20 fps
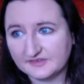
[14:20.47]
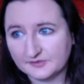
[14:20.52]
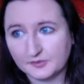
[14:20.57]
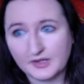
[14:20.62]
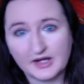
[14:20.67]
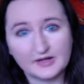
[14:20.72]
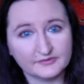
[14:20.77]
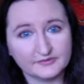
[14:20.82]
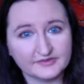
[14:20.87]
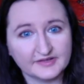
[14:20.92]

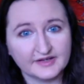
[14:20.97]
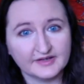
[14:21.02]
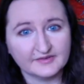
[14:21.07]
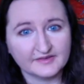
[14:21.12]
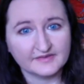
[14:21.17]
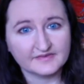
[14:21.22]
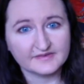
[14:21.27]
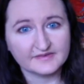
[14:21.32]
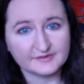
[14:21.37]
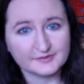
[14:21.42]
wound down
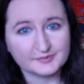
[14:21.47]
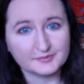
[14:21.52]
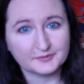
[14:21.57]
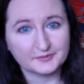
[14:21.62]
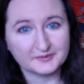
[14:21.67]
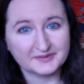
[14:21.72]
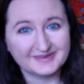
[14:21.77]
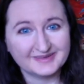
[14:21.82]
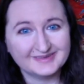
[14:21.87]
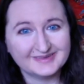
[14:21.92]
at this
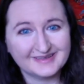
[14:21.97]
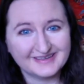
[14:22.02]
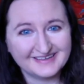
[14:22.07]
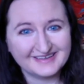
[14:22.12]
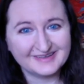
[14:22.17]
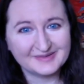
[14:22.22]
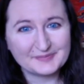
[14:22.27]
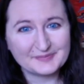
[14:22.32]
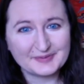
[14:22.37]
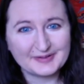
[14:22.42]
point,
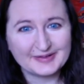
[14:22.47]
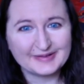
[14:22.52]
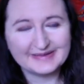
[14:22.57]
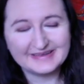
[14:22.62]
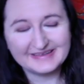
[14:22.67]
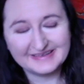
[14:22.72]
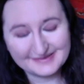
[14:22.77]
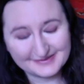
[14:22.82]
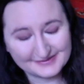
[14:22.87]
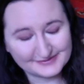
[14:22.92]
but
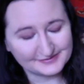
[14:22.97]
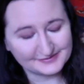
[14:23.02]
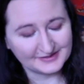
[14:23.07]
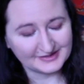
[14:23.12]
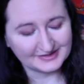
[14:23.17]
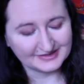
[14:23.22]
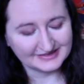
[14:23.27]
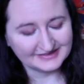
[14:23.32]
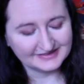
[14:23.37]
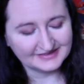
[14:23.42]
it's
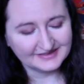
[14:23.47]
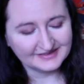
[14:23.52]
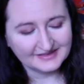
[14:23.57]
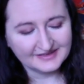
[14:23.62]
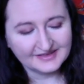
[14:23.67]
fine.